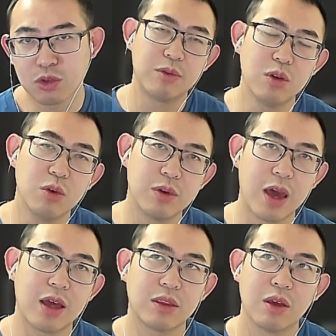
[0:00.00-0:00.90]
If you do
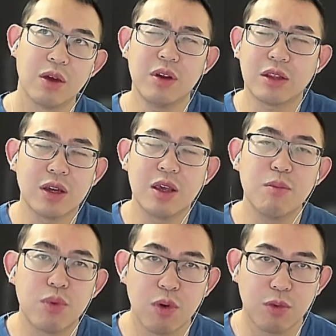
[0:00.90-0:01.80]
that, you're not going
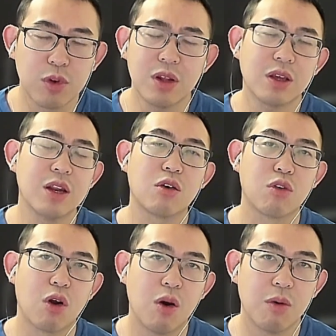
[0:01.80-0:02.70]
to improve. You're not going to
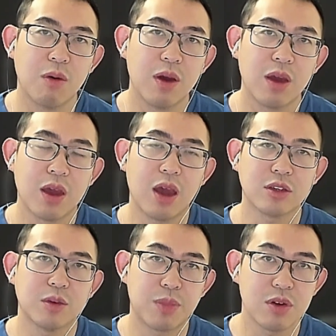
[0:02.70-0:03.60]
grow
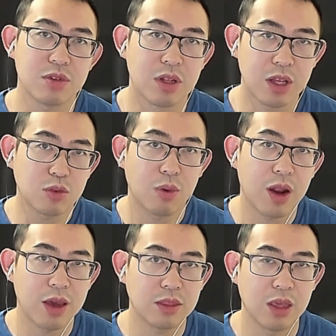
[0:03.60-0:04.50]
as a person. That's
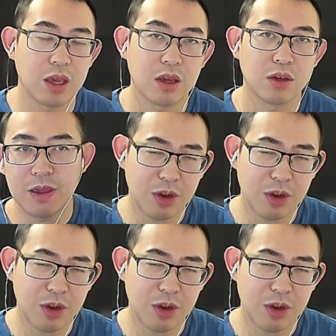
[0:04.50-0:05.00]
what I think.